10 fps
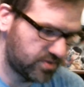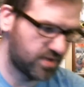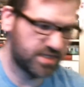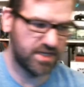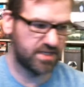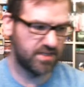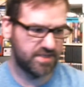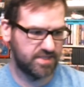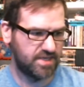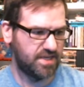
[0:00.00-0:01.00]

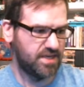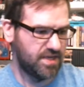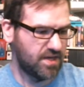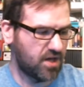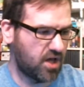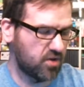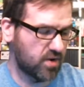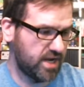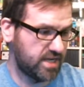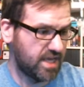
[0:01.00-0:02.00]
ridiculous. All
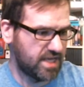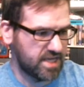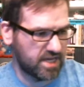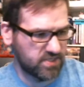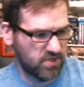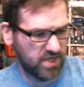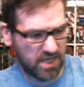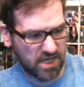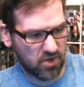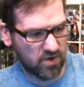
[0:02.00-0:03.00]
right,
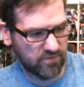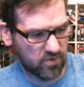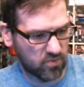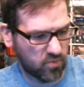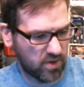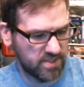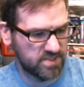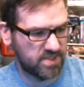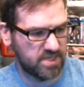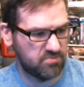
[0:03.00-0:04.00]
yesterday, however,
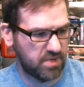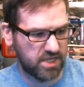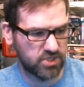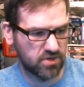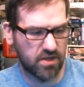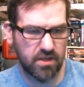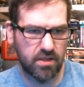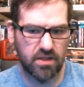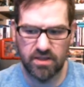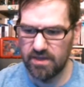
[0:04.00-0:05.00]
was the major
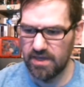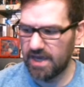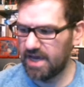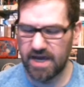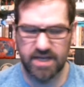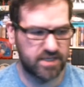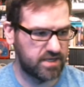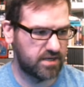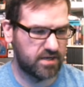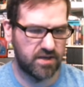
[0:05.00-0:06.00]
haul at
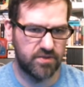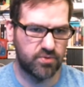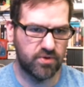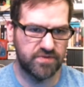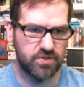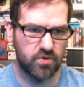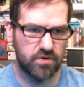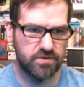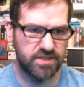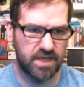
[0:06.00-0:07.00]
thrift
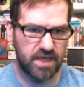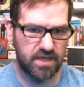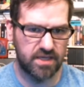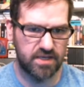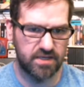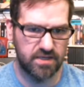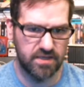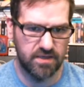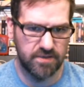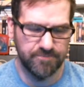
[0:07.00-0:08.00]
stores, and
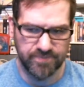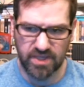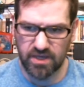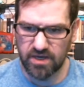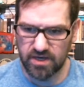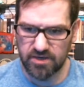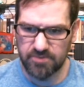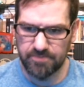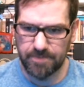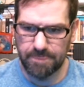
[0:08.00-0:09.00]

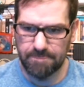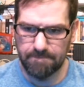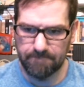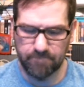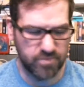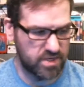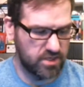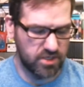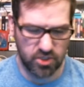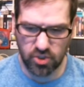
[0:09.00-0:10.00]

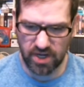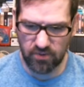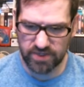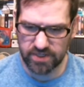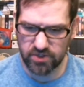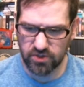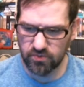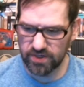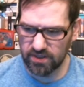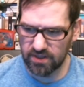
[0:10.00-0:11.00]
I went to
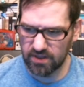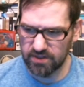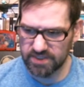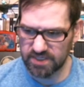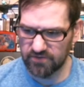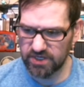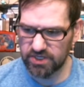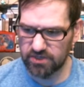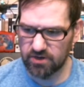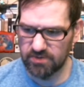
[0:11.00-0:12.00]
Goodwill,
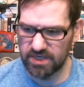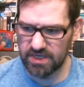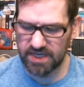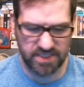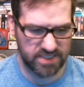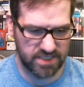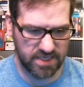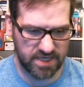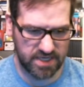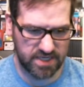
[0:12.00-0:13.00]
Salvation Army,
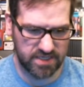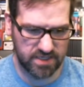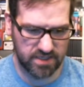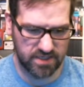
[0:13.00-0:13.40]
and